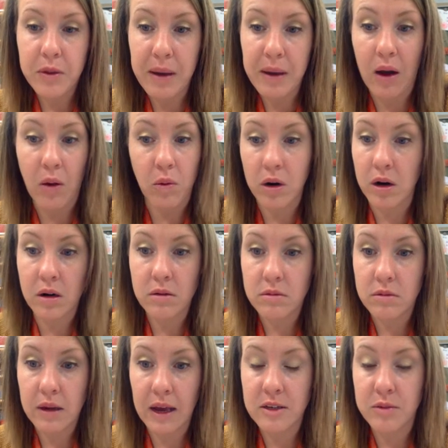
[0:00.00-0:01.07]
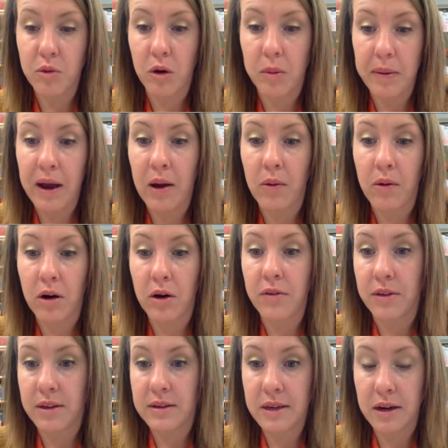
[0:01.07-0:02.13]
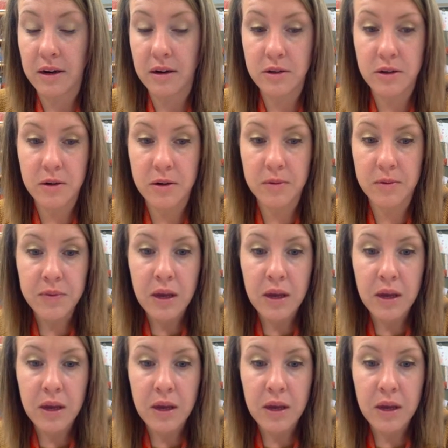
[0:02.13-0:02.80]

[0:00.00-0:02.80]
power has more power over this character?